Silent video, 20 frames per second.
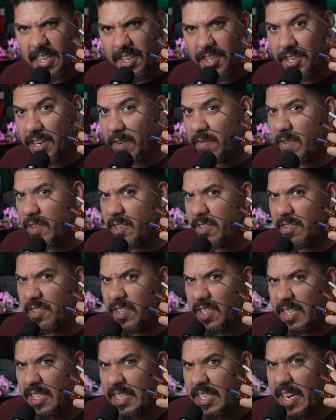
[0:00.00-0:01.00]
Did you ever
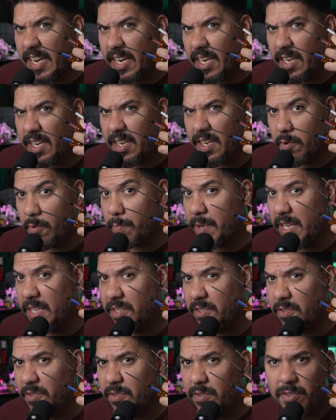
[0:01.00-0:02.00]
used to take your
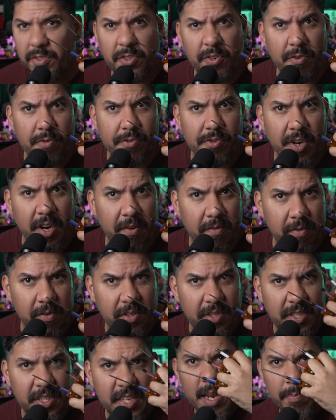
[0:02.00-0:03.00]
pencils or
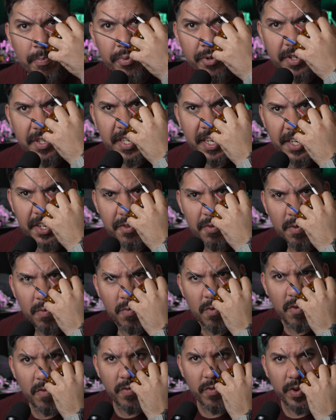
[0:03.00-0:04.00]
screwdrivers and pretend you were
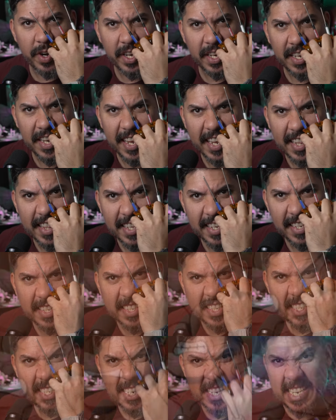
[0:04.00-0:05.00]
Wolverine like
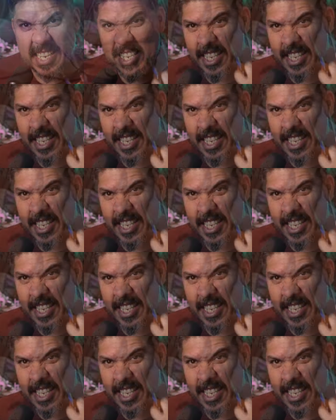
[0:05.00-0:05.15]
this?